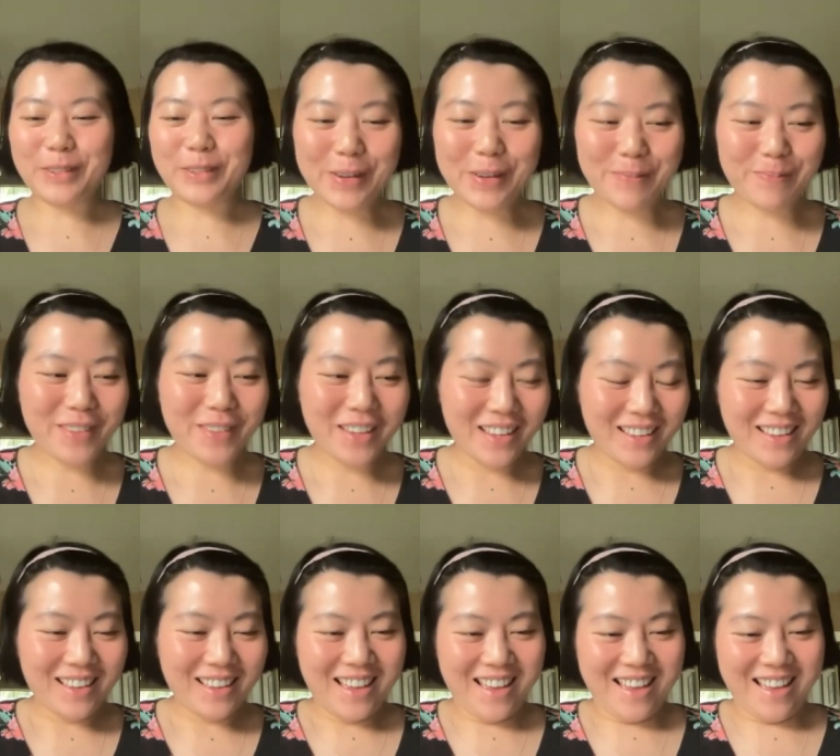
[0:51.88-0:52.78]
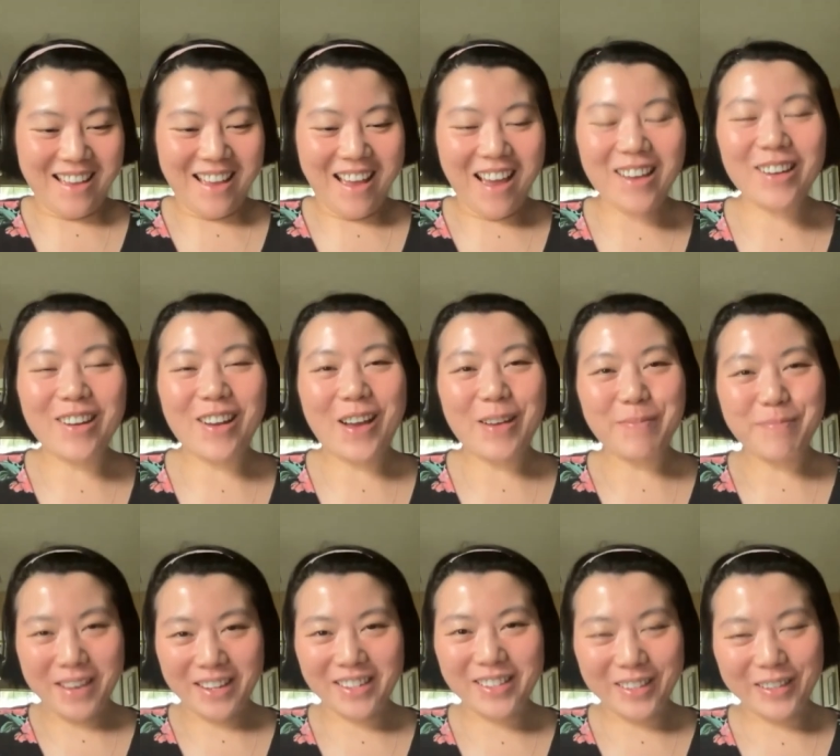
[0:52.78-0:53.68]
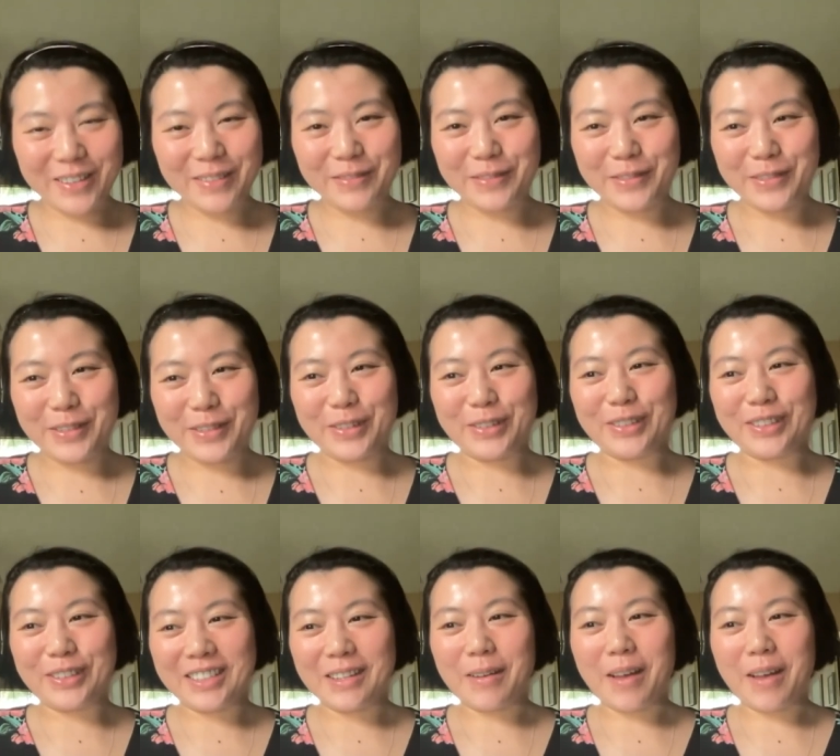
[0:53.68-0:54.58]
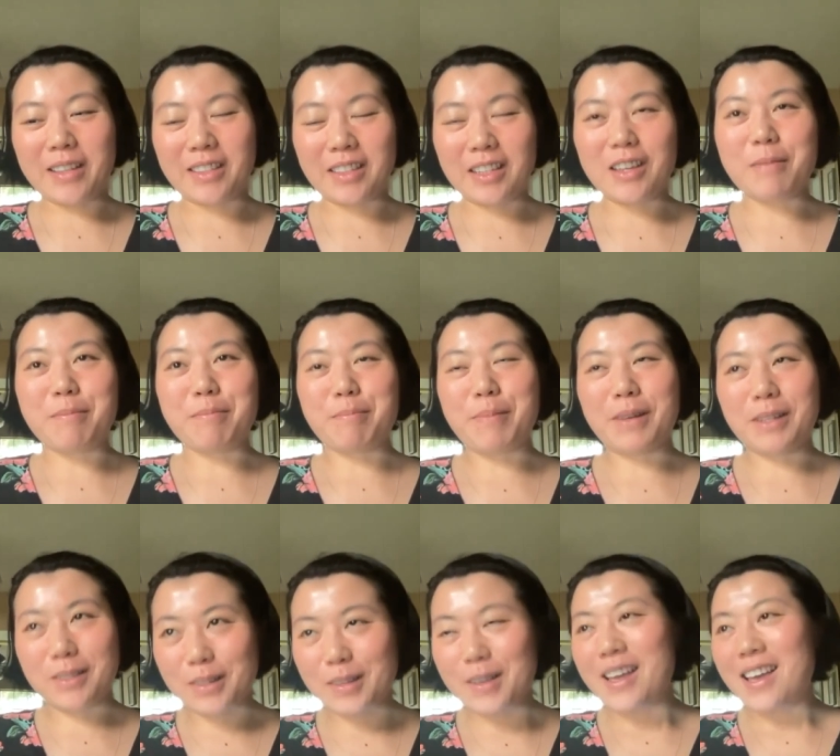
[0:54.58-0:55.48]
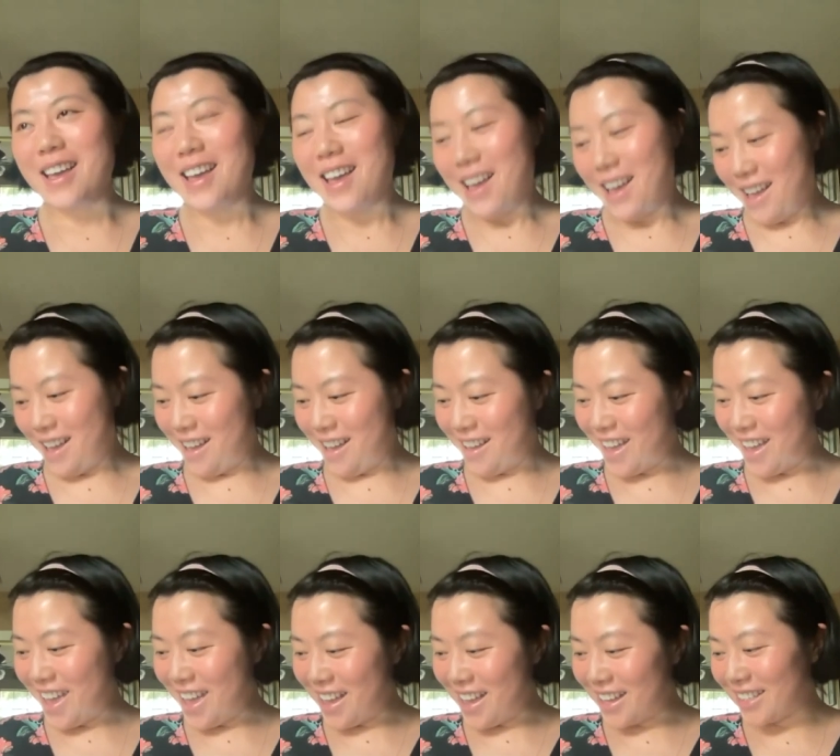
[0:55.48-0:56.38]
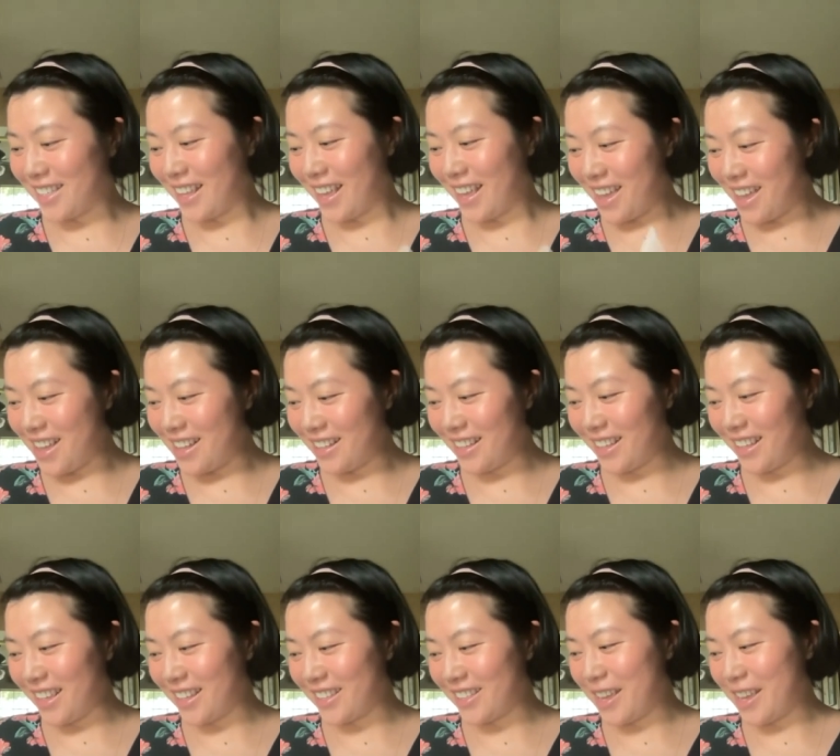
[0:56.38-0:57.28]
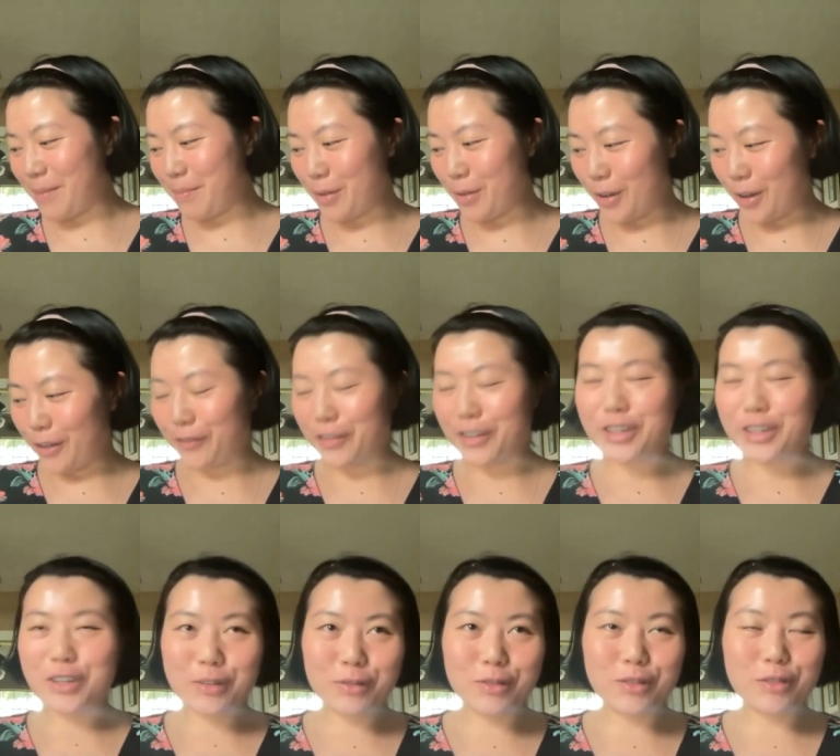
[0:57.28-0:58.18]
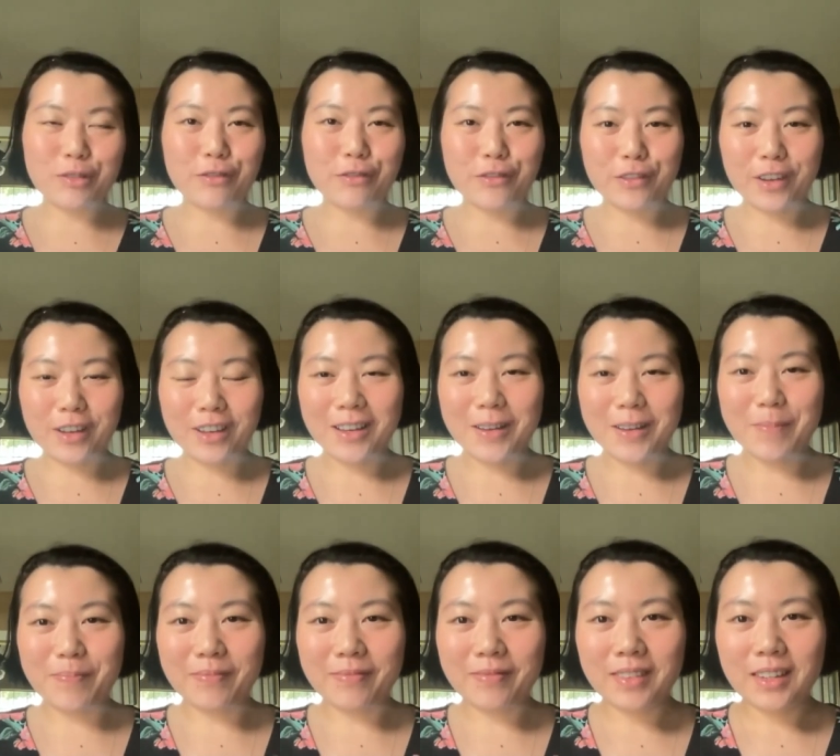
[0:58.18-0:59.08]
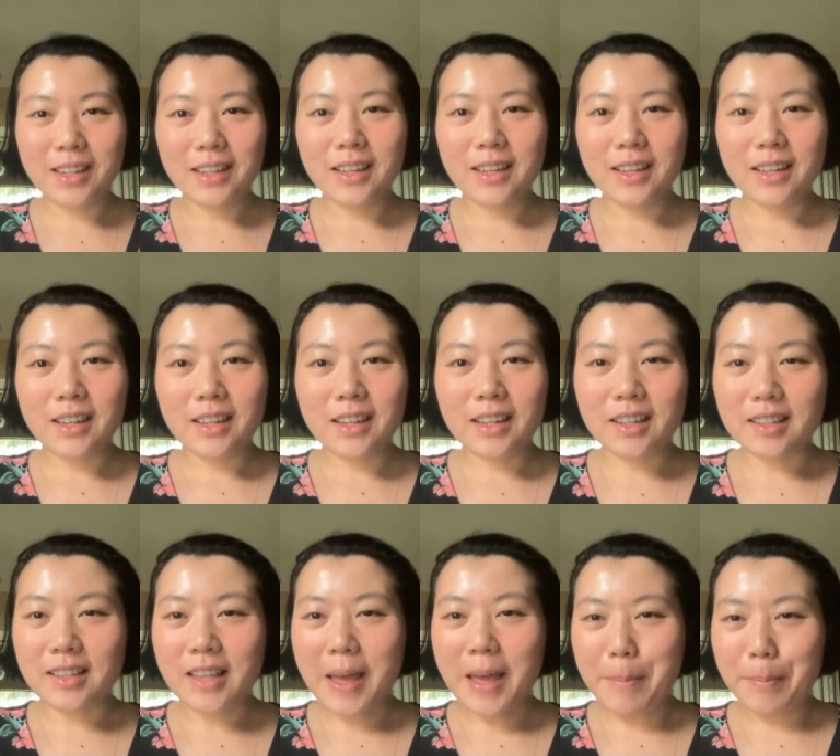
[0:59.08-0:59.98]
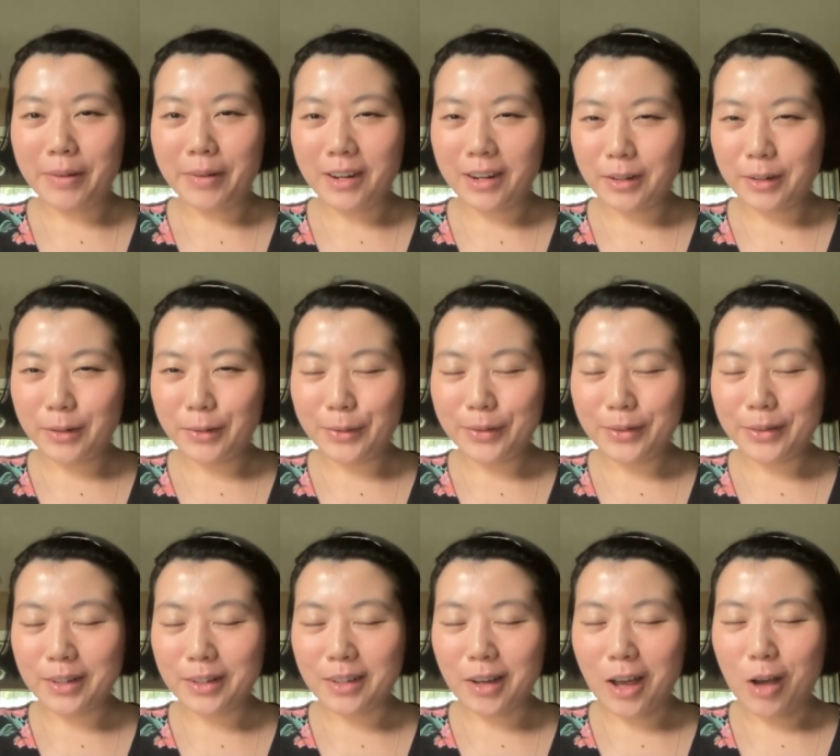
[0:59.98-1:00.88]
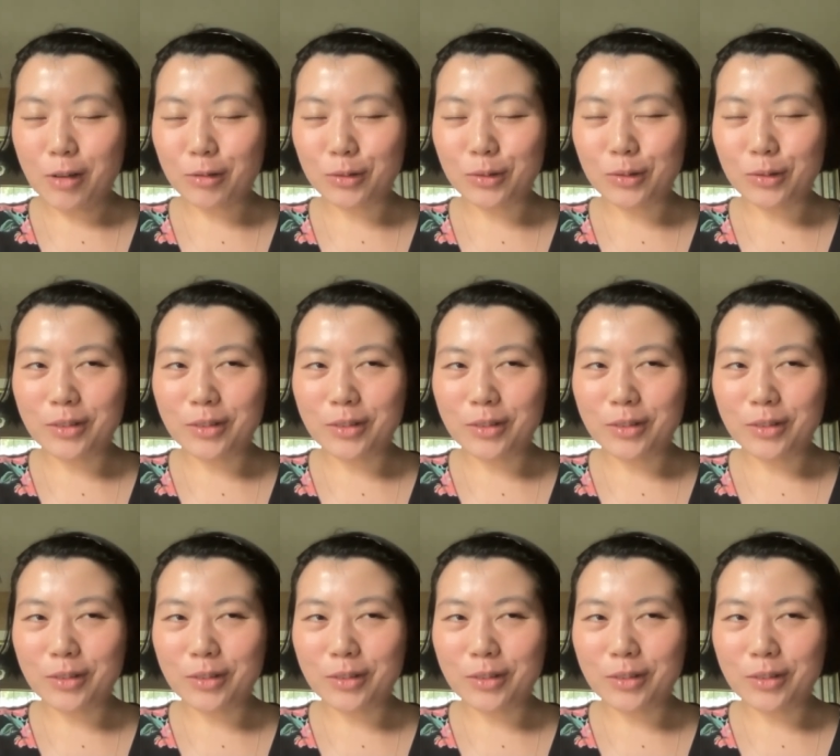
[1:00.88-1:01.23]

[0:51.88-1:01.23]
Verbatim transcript: okay, uh, I love Mexican food, I think, but uh, as an example of huge um, exemplar, uh,